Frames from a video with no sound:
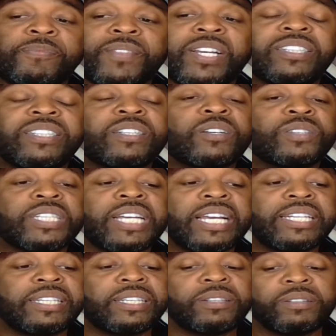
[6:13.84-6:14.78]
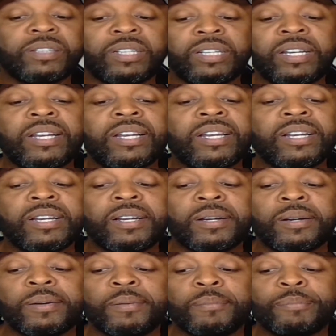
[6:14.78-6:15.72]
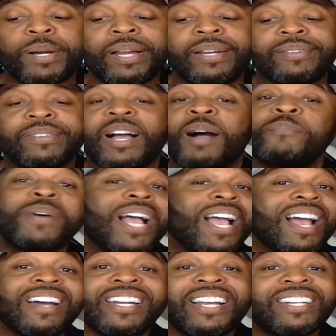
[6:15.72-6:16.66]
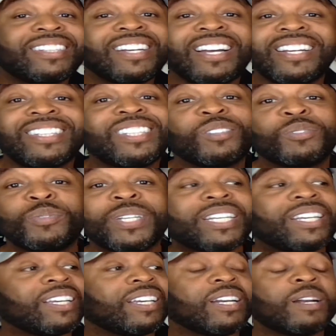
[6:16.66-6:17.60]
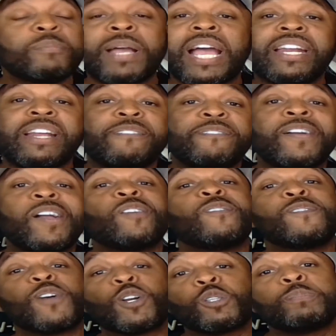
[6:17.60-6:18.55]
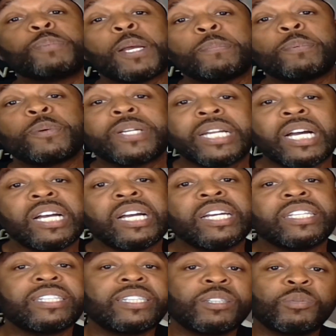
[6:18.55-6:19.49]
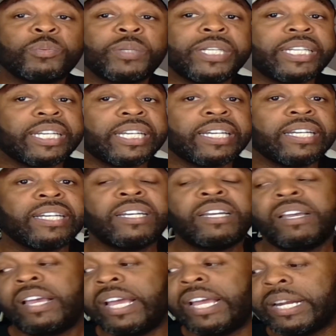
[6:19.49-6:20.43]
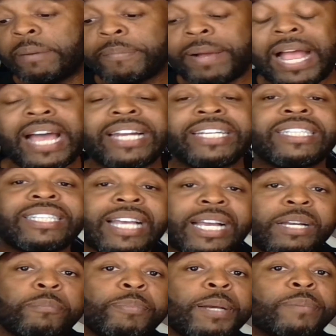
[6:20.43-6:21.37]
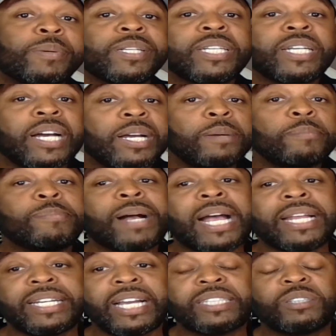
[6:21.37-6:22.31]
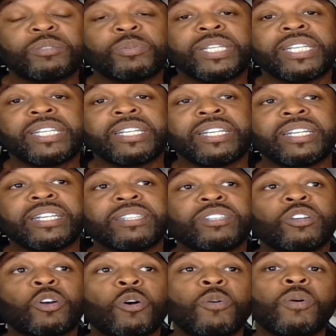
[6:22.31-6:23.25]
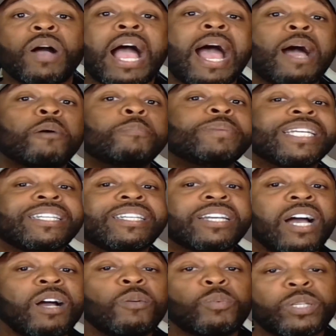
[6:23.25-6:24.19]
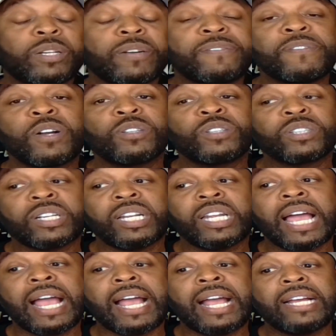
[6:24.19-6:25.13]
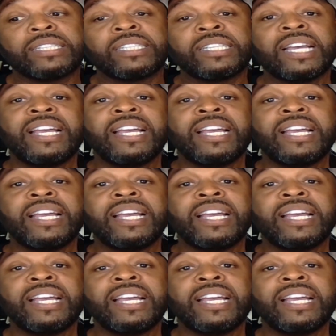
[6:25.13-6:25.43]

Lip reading: it's going to take you. But I'm going to have that done this weekend. I'm going to have that first paper done this weekend. And I'm going to have the second paper done by next weekend. So I'll be done with the first class